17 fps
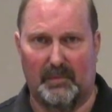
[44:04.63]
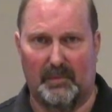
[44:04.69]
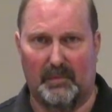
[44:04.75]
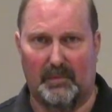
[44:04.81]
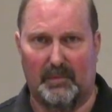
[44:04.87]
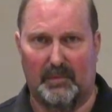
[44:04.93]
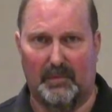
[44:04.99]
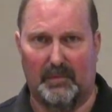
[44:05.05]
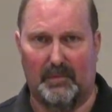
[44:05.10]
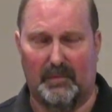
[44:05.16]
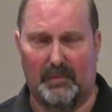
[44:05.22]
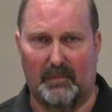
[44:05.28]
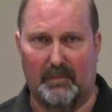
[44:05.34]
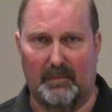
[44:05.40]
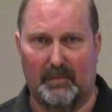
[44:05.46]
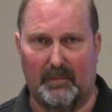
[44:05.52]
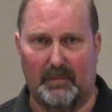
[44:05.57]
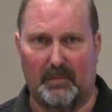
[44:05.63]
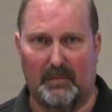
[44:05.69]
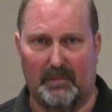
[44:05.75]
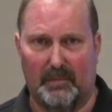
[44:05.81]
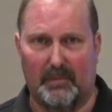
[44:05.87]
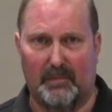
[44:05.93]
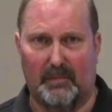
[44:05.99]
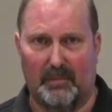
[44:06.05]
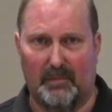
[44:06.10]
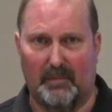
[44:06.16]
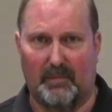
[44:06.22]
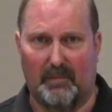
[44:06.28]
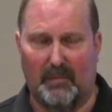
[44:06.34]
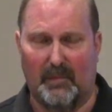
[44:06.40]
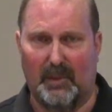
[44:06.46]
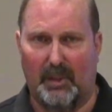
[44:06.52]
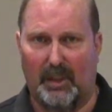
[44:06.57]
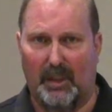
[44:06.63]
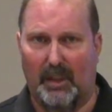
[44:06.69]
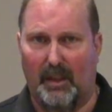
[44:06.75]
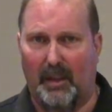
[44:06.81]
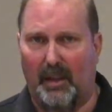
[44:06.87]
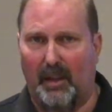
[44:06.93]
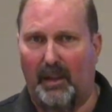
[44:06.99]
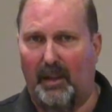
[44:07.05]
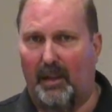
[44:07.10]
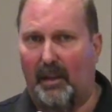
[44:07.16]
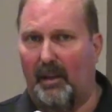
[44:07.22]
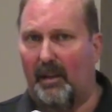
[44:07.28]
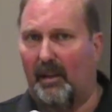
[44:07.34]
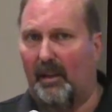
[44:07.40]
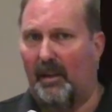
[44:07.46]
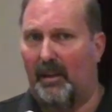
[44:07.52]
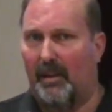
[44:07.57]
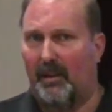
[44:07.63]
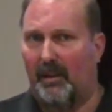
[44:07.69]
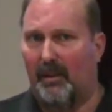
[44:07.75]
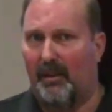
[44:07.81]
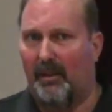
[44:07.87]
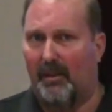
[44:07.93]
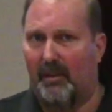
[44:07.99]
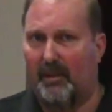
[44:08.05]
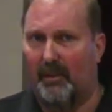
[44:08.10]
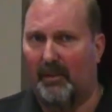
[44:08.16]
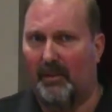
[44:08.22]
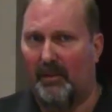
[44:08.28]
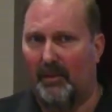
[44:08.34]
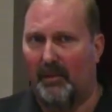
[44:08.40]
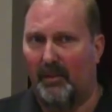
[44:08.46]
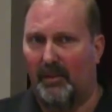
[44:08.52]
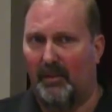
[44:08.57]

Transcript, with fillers: and that may answer your questions about what he was capable of doing.